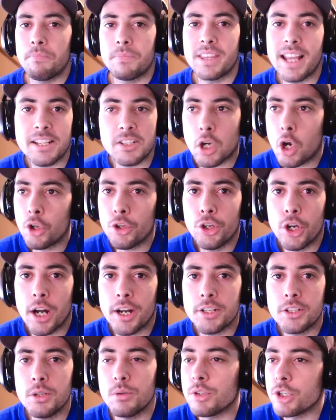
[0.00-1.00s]
That's all you got
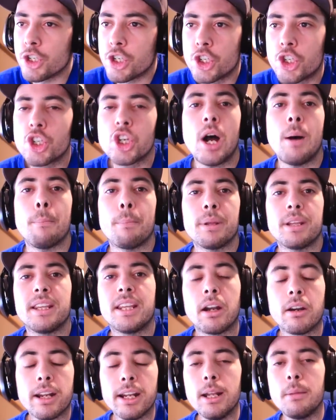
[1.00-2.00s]
to do. Jump.
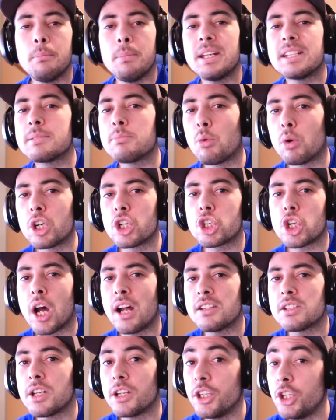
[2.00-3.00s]
They're going to miss more
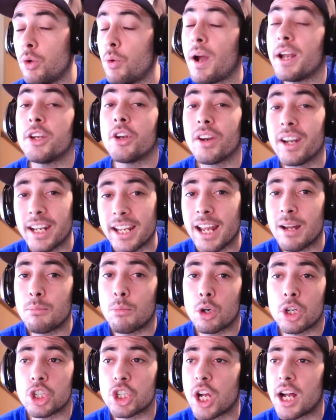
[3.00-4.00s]
shots on you and you're going to get
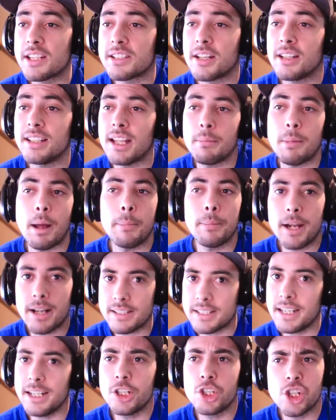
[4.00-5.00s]
more shots on them. I'm not
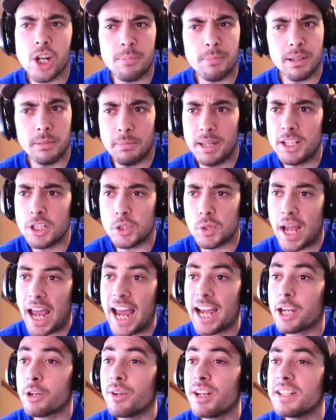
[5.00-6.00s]
saying jumping makes you
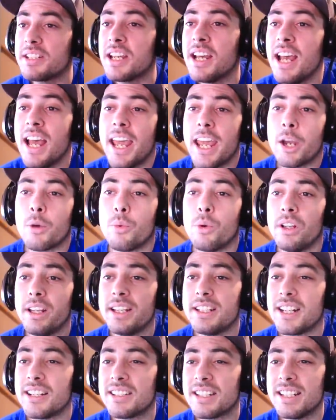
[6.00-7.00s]
accurate. It really
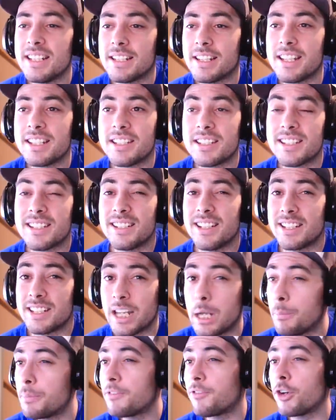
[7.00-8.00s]
doesn't. This isn't a
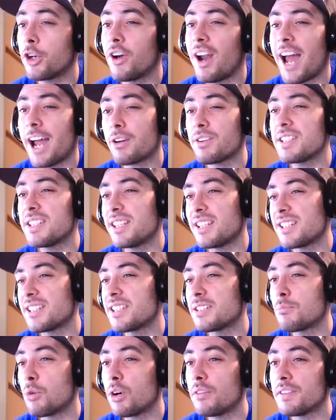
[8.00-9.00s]
tip for your accuracy. This
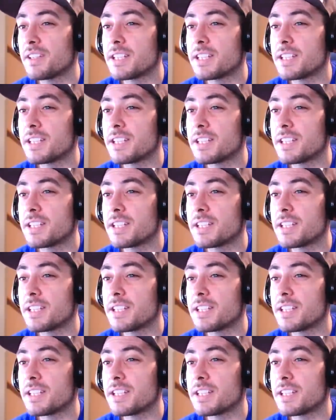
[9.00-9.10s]
is more of a